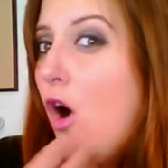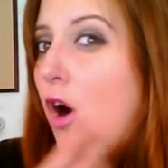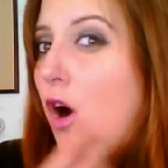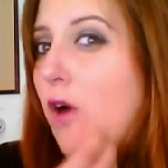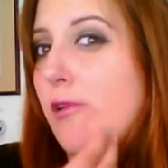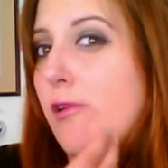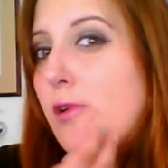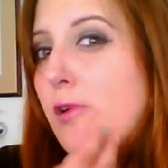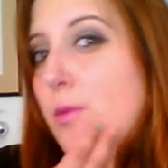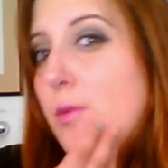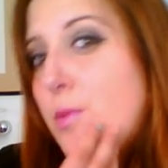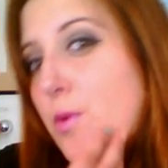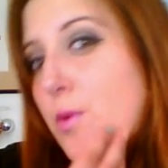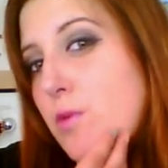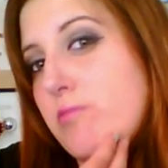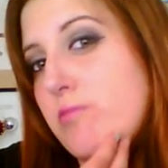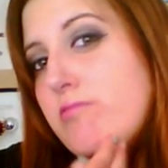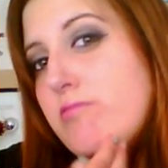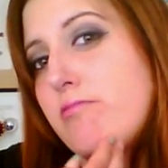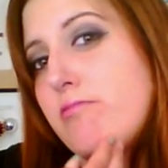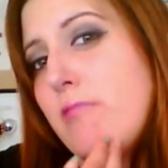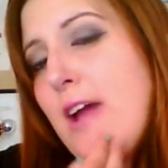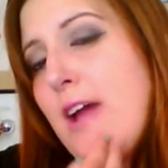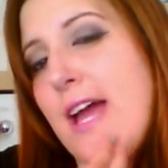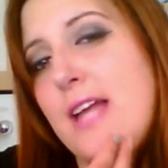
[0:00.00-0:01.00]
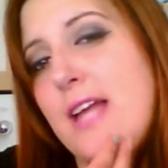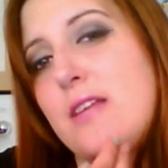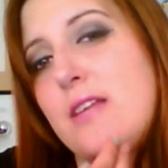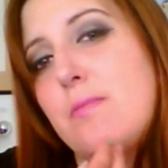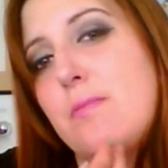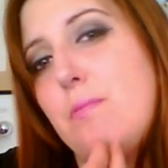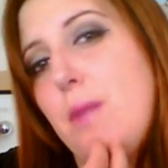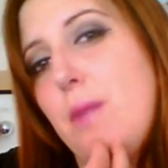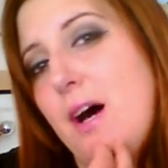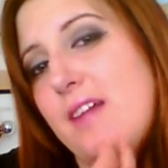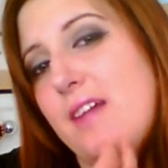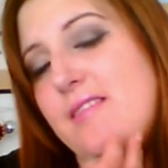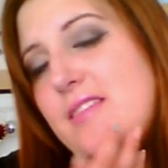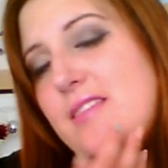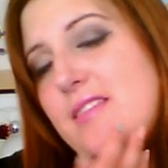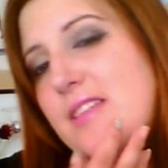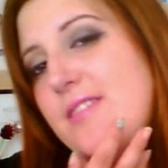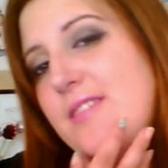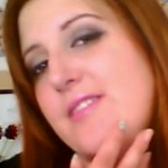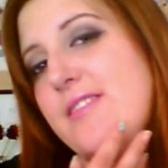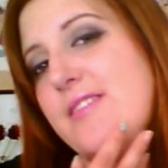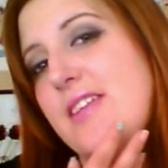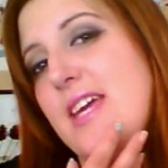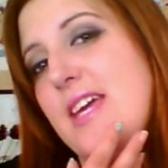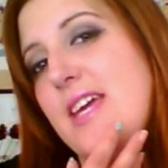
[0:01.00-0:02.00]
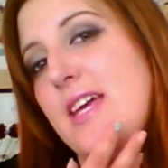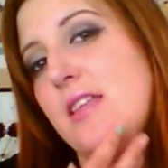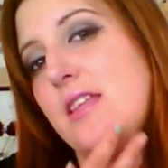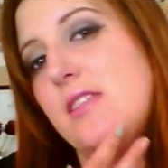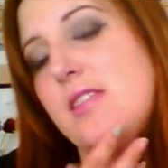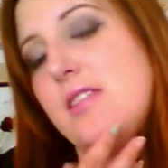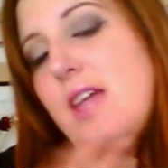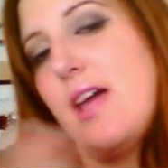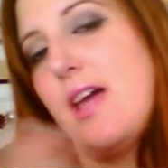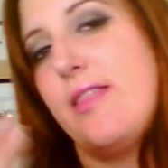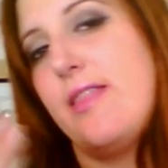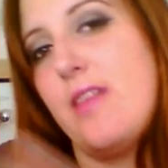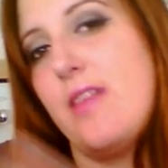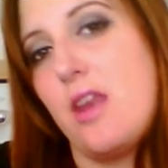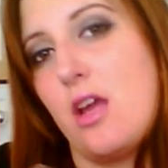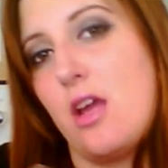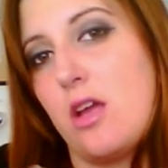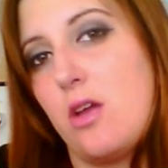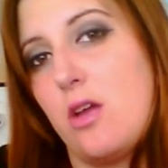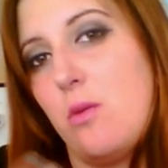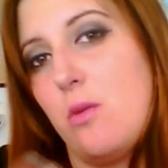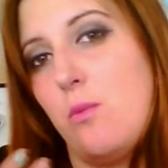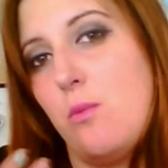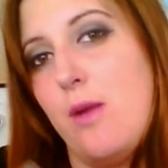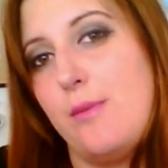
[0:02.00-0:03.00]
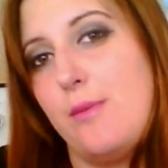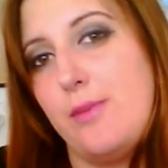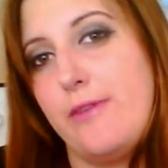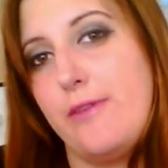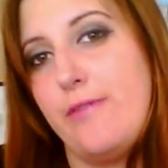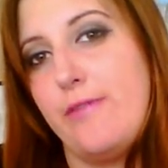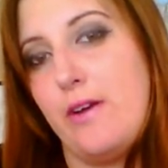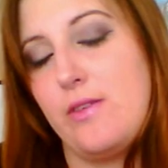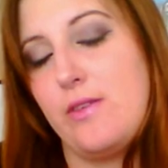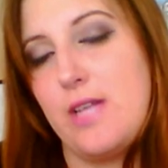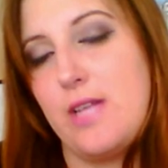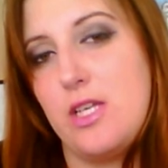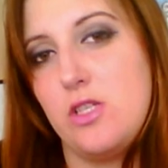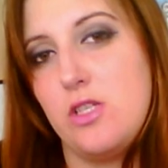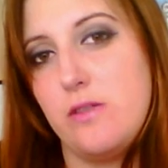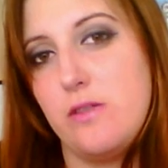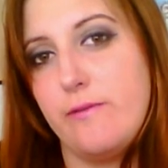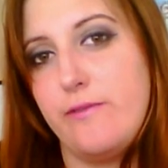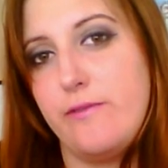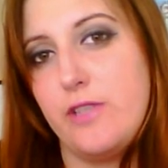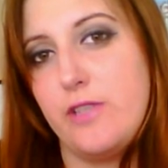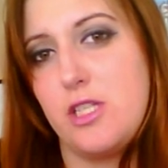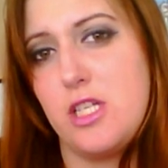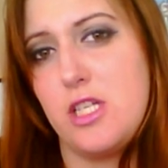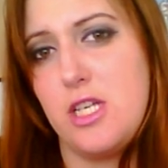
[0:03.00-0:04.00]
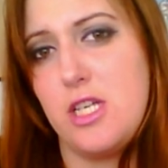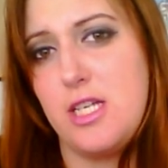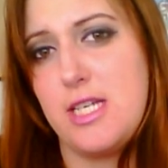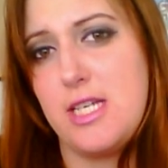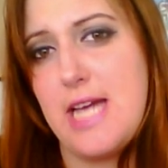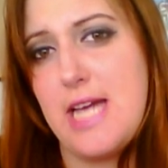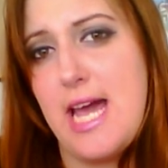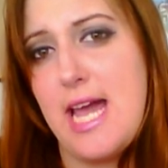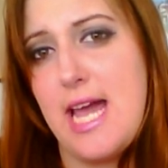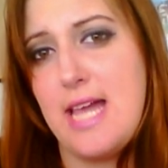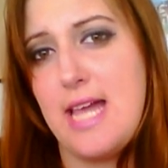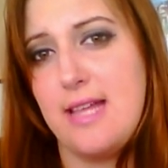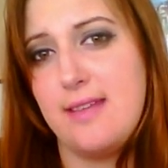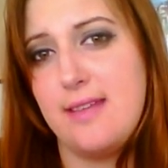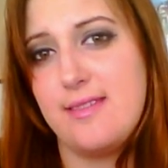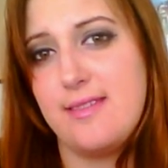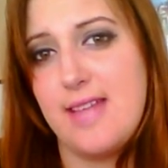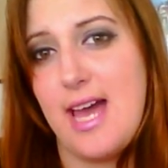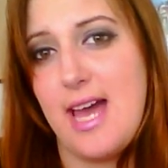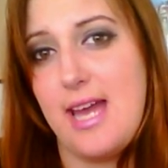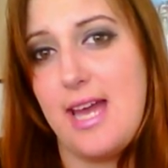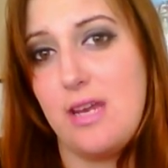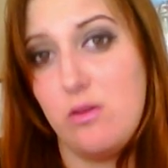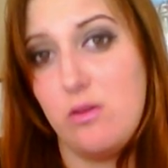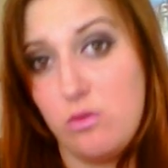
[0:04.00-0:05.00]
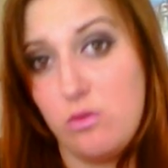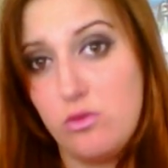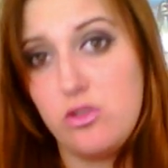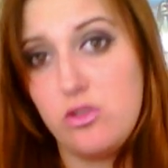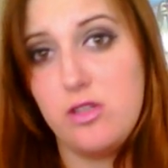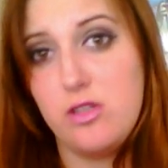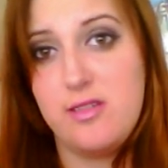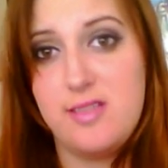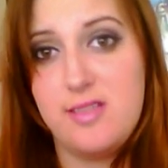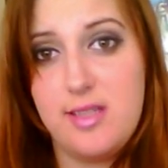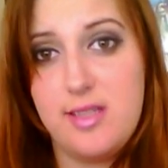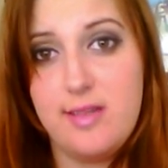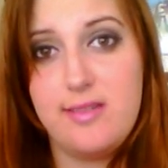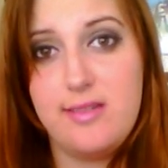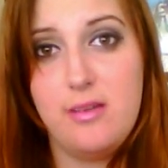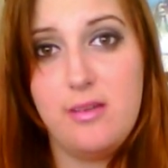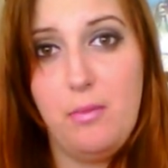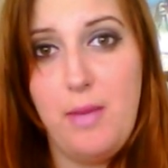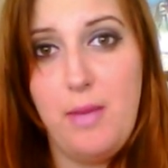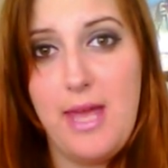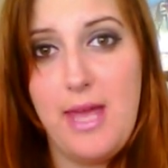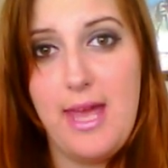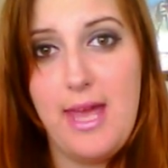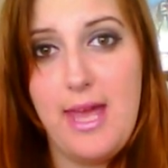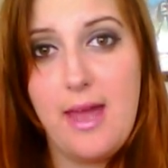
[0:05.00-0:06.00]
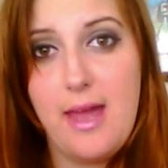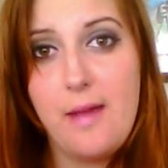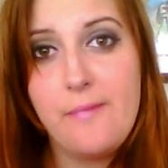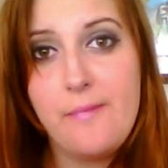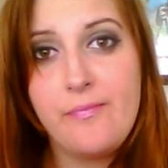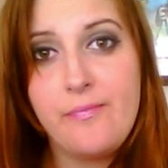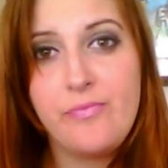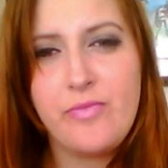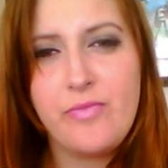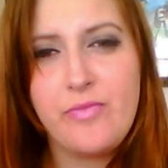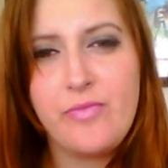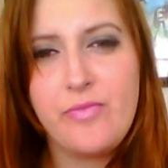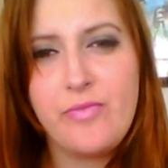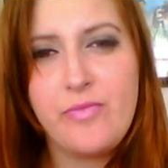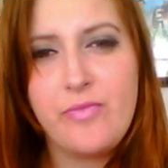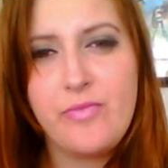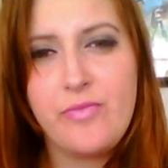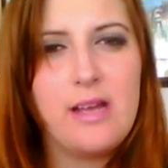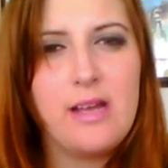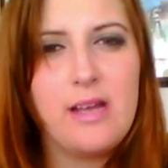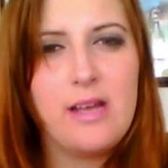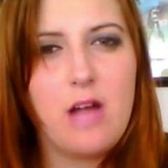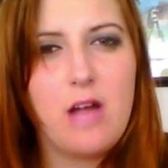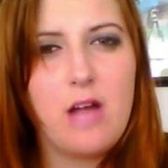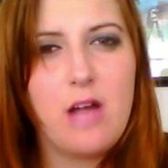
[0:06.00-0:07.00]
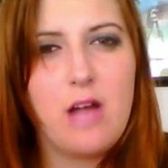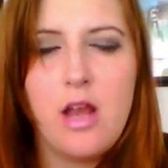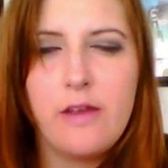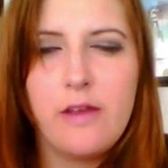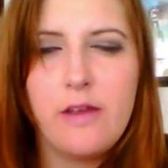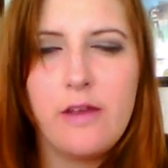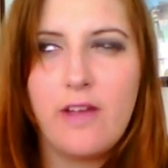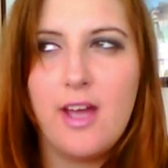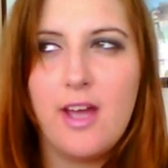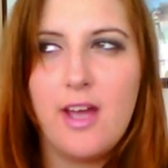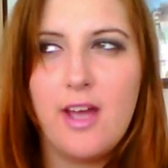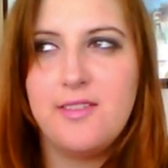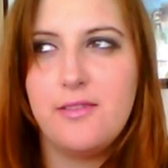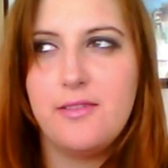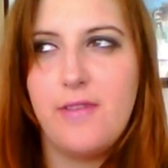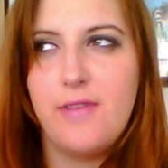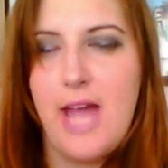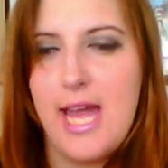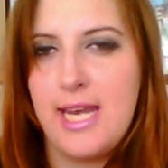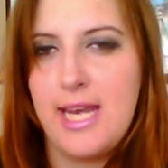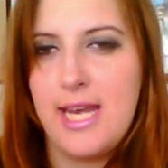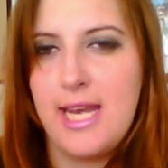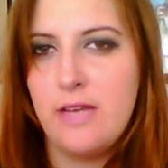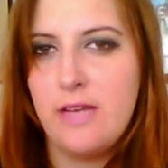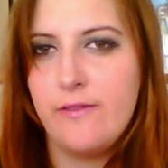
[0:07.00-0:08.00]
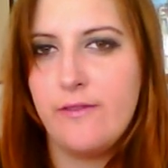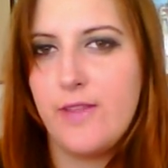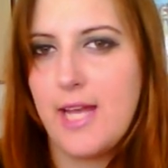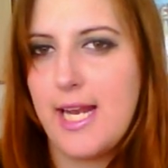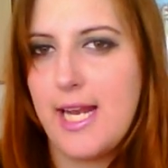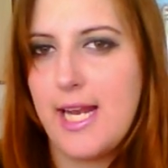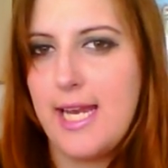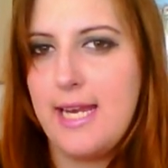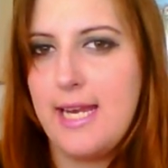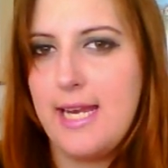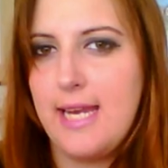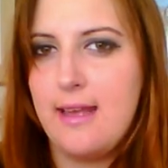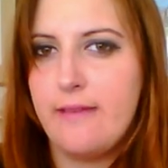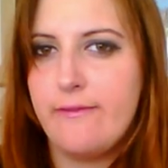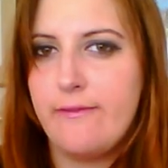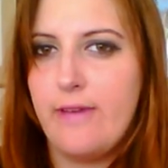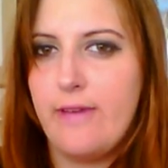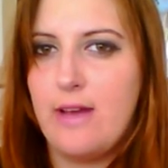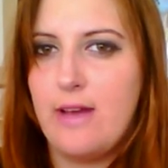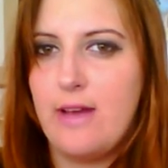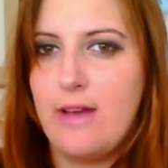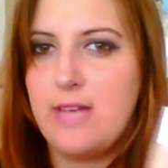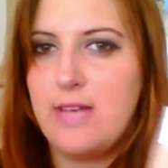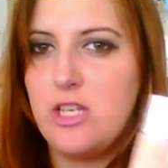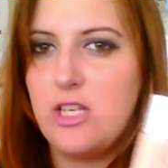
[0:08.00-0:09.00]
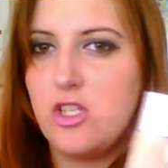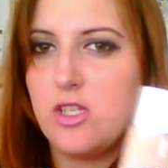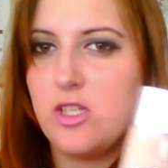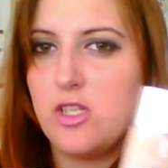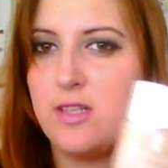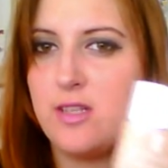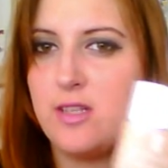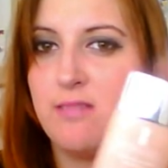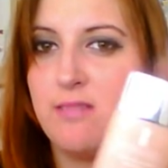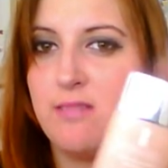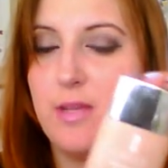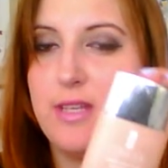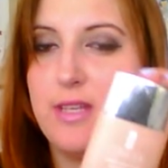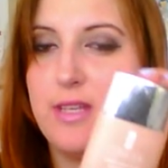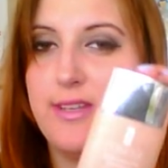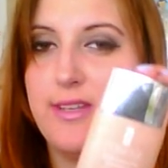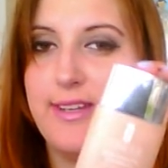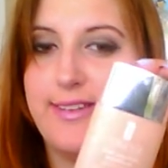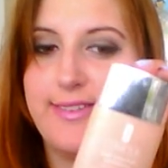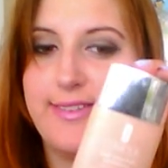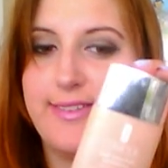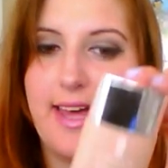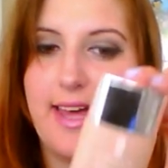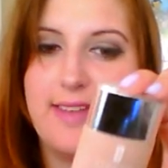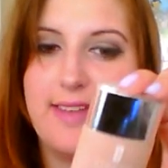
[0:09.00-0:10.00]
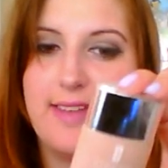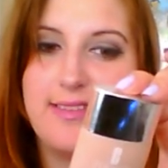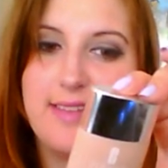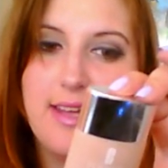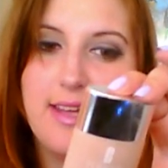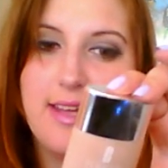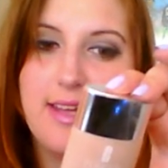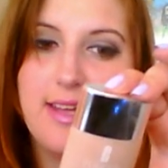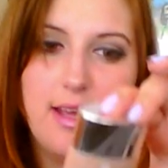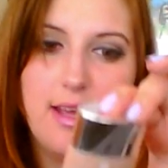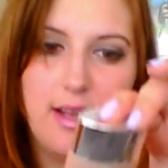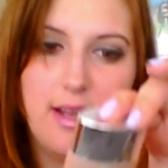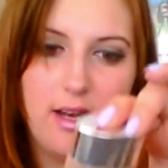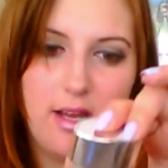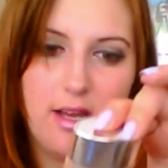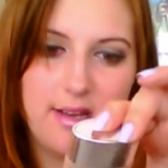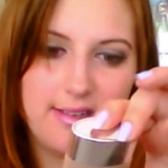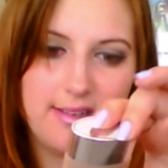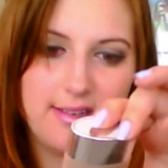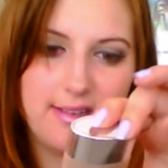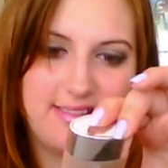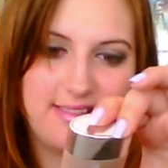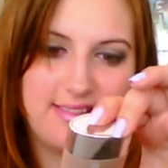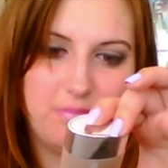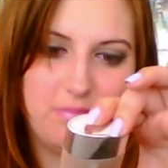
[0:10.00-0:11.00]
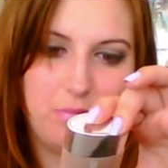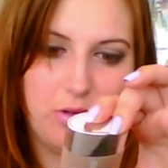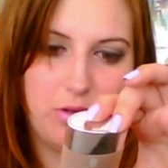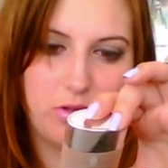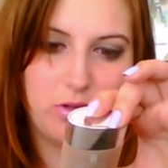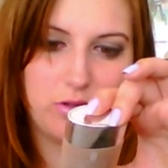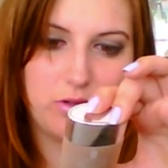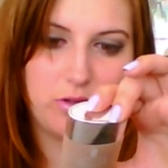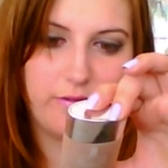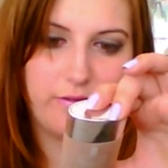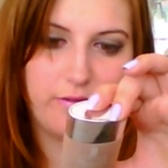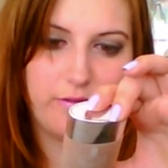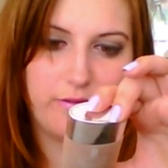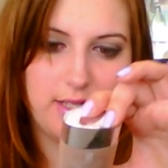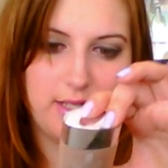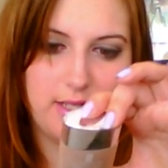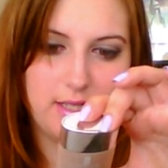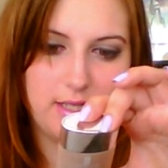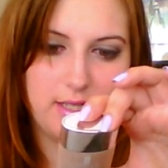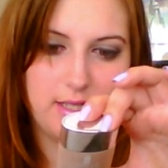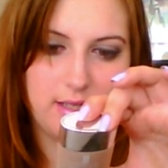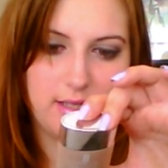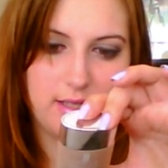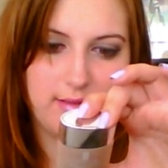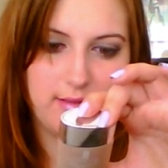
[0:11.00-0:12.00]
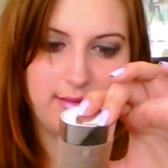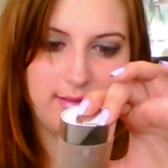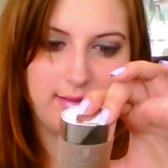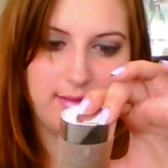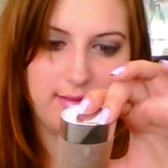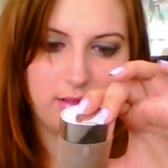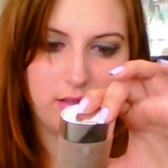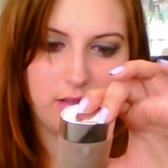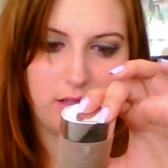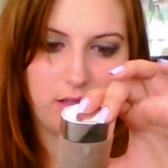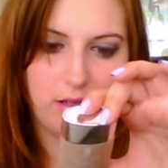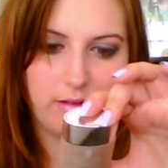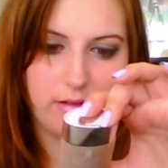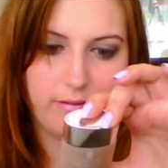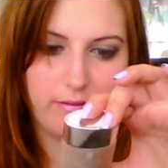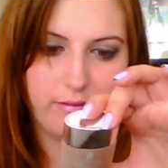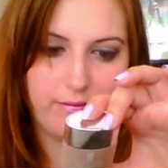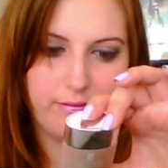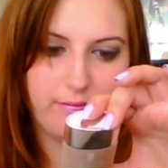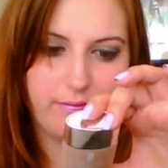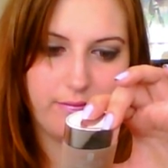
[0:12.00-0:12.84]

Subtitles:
horrible, red, pussy zit, and then I can wear my foundation for 2 days, and it will just disappear. And that kind of goes with any of the Clinique foundations, but this has like spot fighting stuff